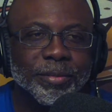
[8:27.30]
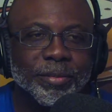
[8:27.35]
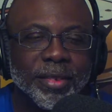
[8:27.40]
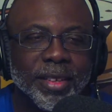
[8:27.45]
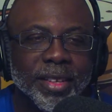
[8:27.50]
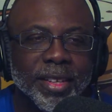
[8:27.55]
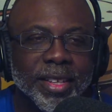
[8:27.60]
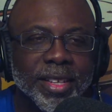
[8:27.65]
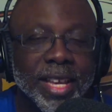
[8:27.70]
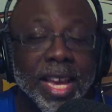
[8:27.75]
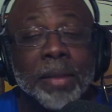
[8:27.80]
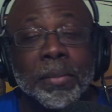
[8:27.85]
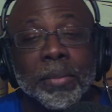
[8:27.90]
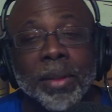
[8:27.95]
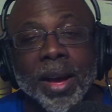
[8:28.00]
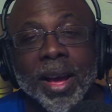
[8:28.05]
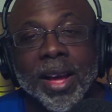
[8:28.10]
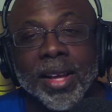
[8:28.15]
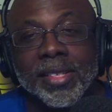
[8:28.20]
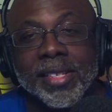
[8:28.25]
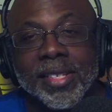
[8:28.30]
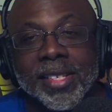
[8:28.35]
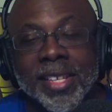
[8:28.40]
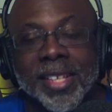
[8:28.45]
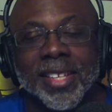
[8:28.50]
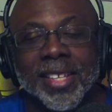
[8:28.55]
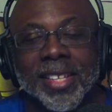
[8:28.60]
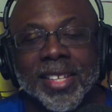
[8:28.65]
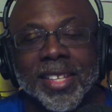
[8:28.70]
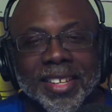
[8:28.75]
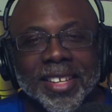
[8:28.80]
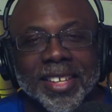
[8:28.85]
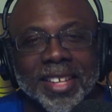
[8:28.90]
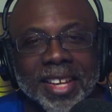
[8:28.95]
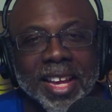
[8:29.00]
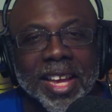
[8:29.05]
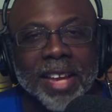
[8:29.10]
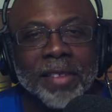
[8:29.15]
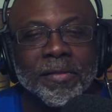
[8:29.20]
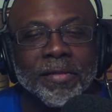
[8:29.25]
Cape pots
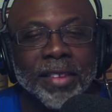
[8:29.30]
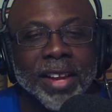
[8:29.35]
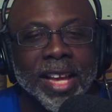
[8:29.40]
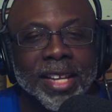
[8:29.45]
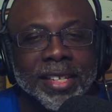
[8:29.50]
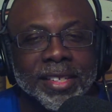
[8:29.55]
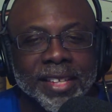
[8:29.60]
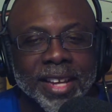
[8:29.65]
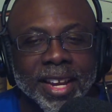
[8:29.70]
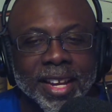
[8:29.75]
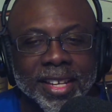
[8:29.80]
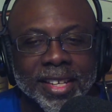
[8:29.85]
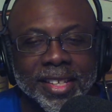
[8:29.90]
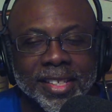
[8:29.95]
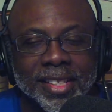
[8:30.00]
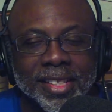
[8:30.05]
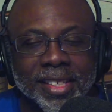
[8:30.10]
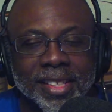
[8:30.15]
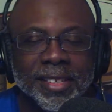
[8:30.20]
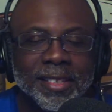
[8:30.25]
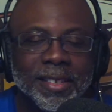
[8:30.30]
and flak jackets.